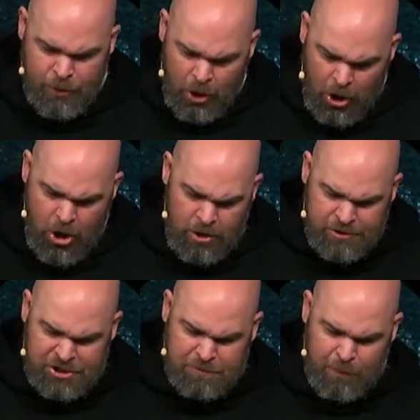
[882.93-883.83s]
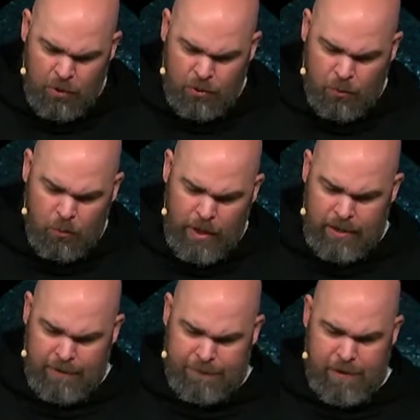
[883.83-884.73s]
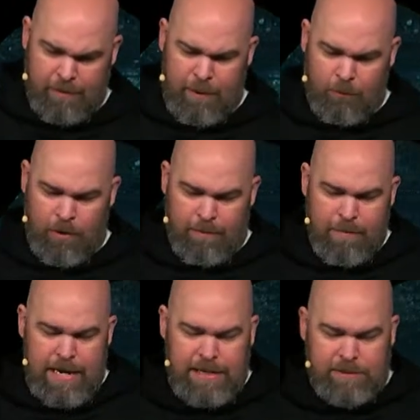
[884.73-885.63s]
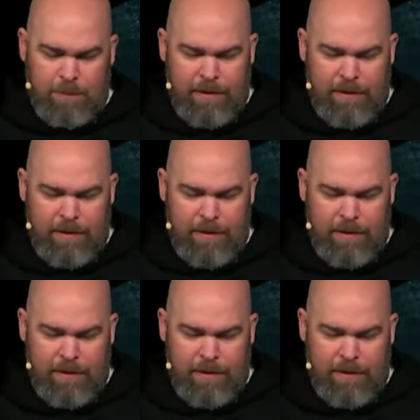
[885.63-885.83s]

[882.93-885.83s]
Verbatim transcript: All spoke well of him and were amazed